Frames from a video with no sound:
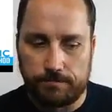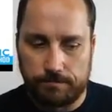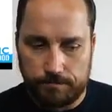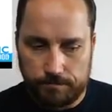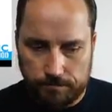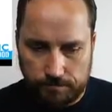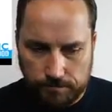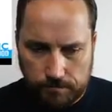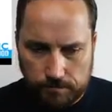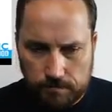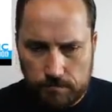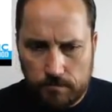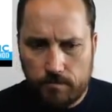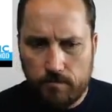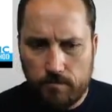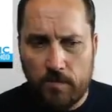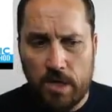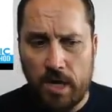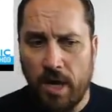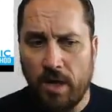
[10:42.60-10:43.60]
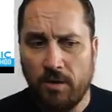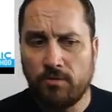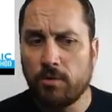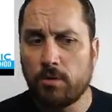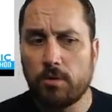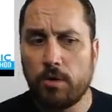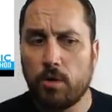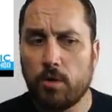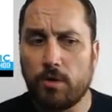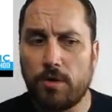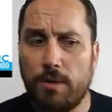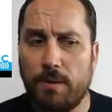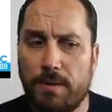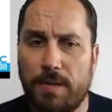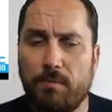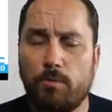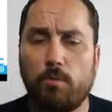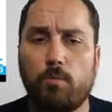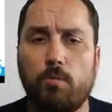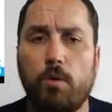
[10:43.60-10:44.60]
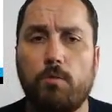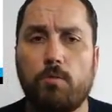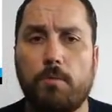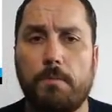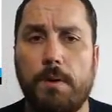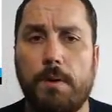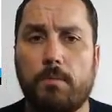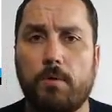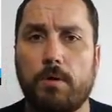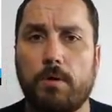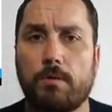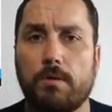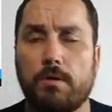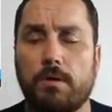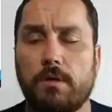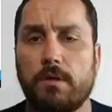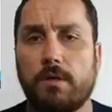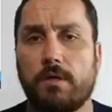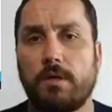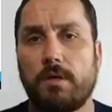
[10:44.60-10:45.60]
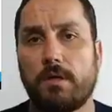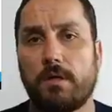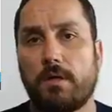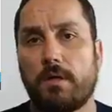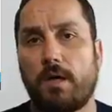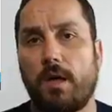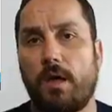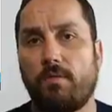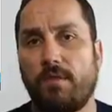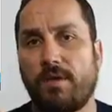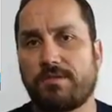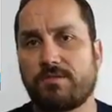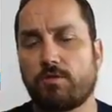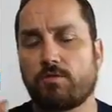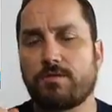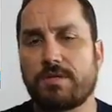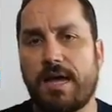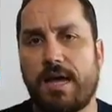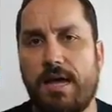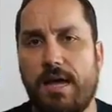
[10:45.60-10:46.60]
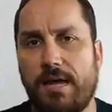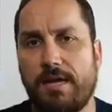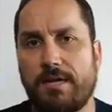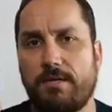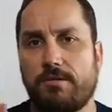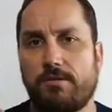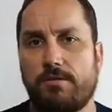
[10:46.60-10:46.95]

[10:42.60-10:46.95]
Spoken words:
on their logo that people won't remember unless you're tying a story to it